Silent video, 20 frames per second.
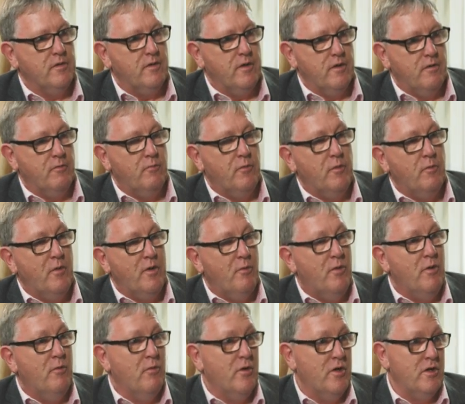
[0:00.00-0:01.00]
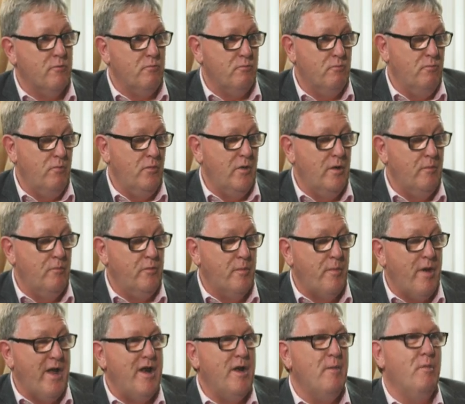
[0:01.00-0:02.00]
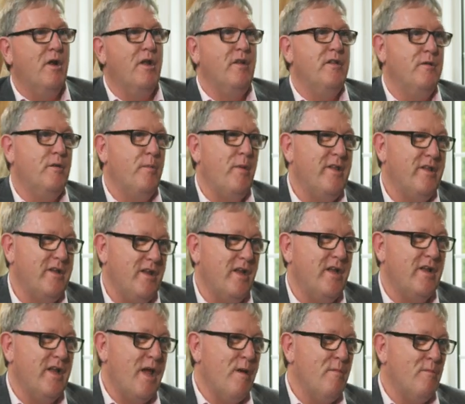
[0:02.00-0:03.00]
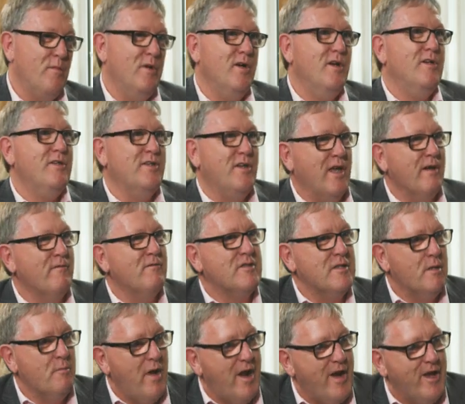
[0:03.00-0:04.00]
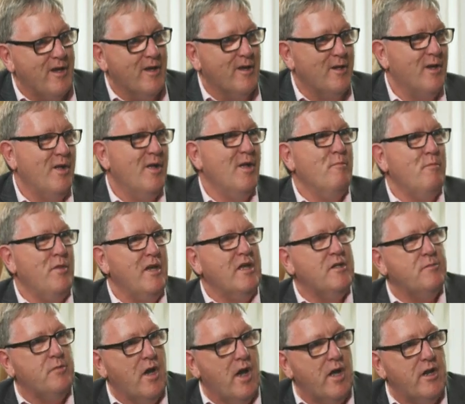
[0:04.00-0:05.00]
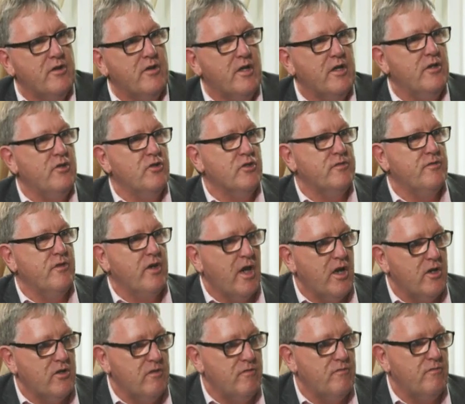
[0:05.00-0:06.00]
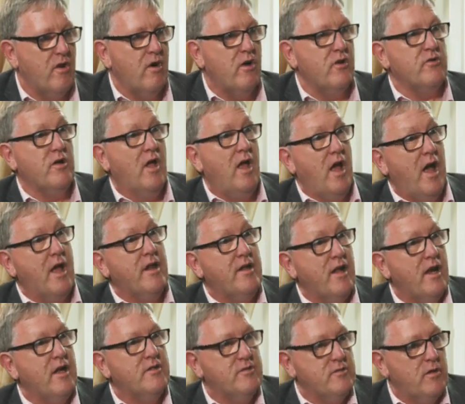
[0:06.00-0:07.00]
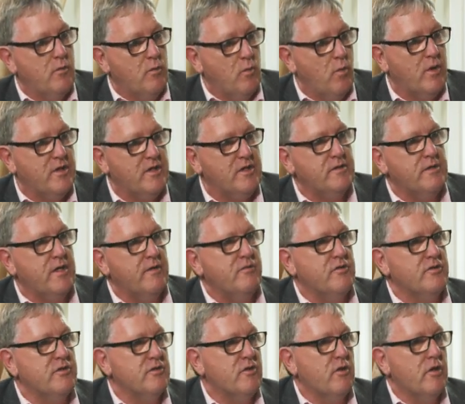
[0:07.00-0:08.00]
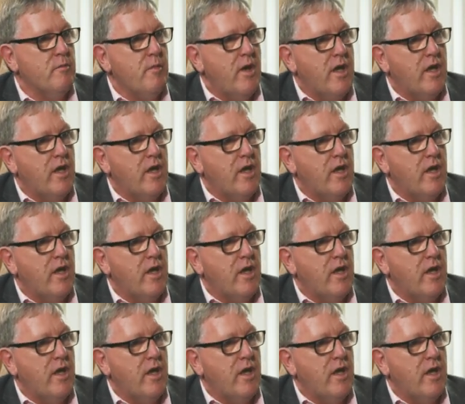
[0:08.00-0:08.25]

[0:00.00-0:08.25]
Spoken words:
we're dependent on them to give us the medical piece behind it and the justification for it, and tell us what this difference is going to